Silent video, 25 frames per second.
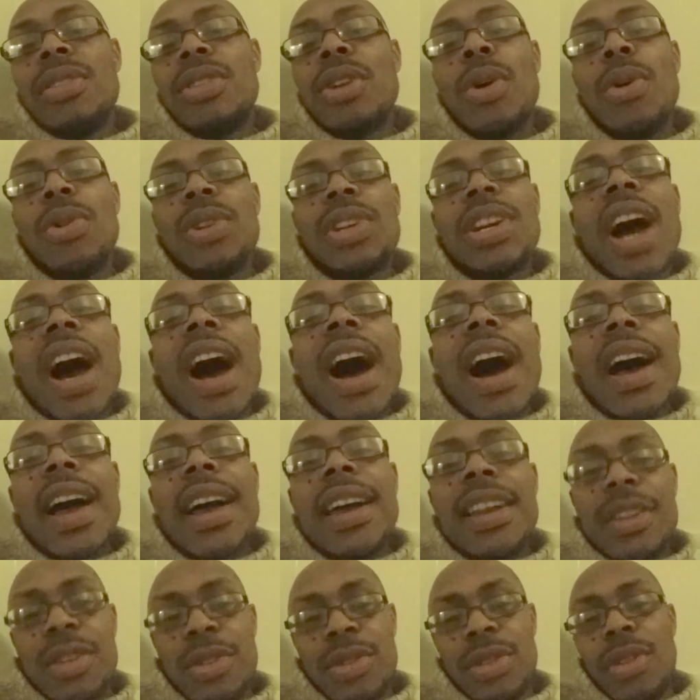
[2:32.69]
third
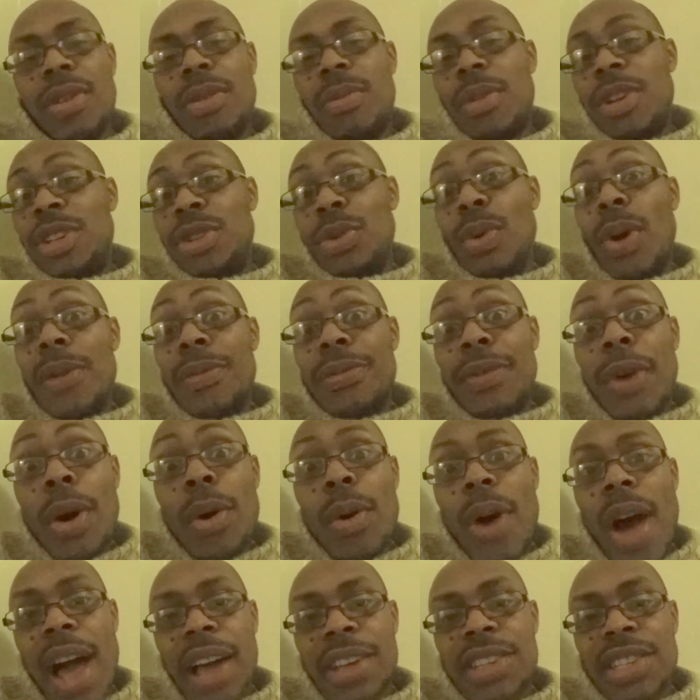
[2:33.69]
kind, you know, a
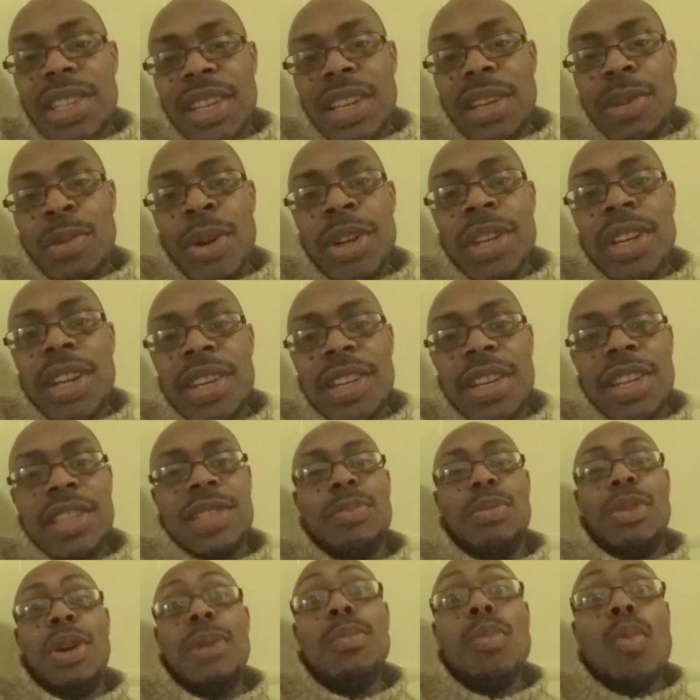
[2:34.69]
UFO, actually, written in
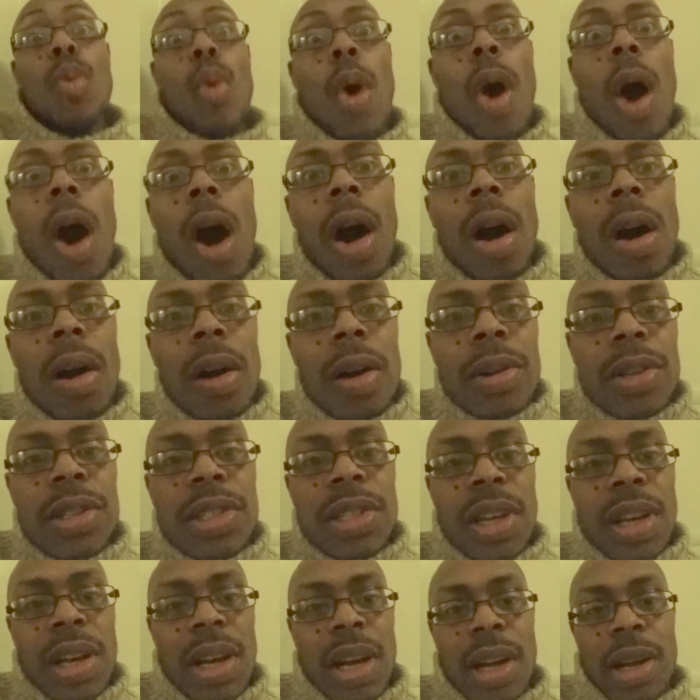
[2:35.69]
his
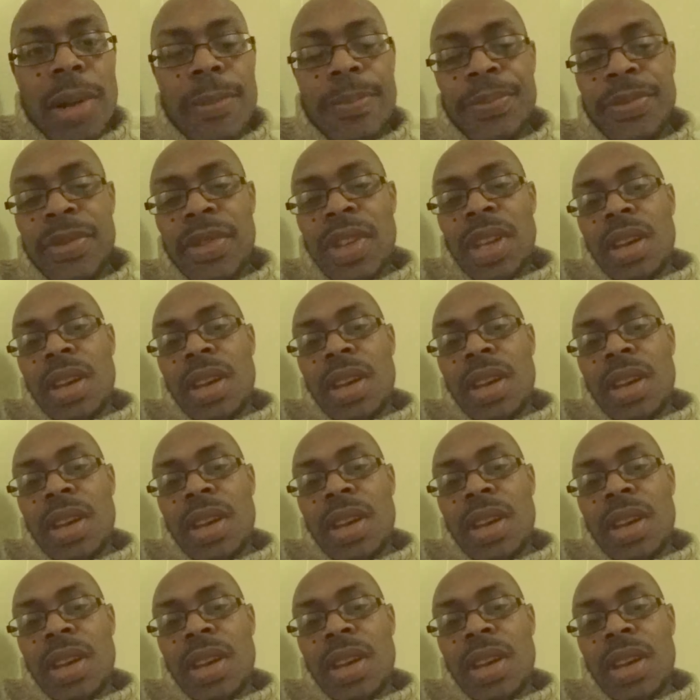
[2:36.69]
memoirs, okay?